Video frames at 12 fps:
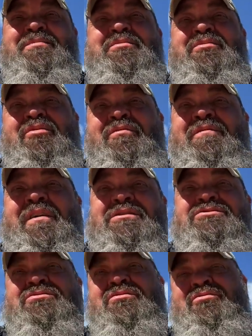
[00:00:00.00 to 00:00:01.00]
to an
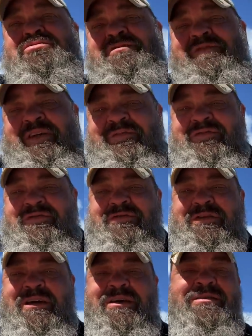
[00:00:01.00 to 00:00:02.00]
old-fashioned hose if I have to do
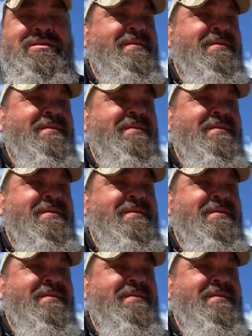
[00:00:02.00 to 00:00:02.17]
that.